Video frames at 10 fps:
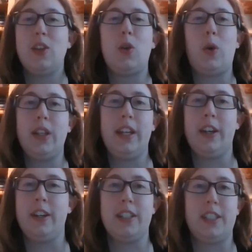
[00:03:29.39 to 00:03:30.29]
the goal
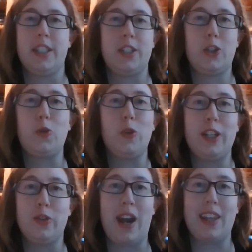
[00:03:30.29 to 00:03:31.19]
here is just to
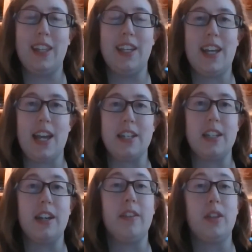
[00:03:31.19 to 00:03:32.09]
redirect the
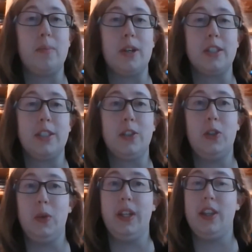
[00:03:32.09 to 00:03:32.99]
attention of the person
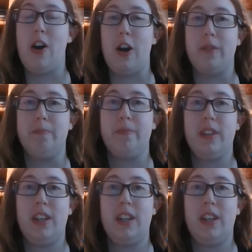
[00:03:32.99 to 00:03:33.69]
doing the harm.